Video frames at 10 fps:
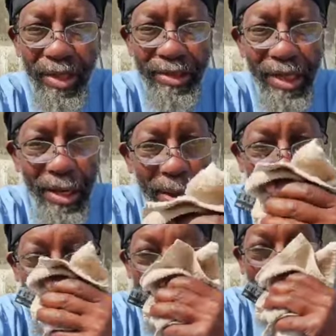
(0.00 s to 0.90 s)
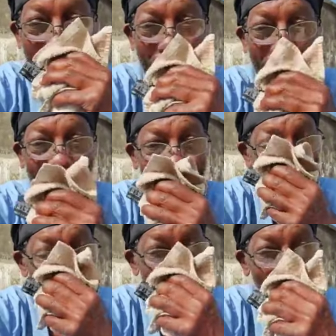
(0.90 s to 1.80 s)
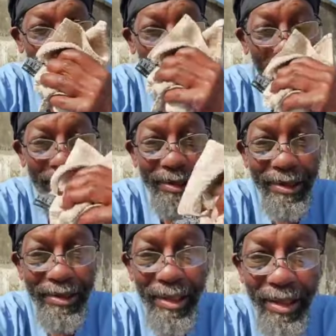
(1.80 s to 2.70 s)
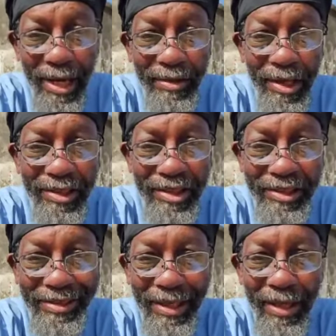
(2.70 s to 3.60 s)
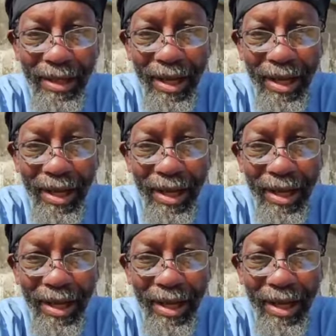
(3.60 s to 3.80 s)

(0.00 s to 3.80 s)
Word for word: is that there are a lot of there are a lot of us's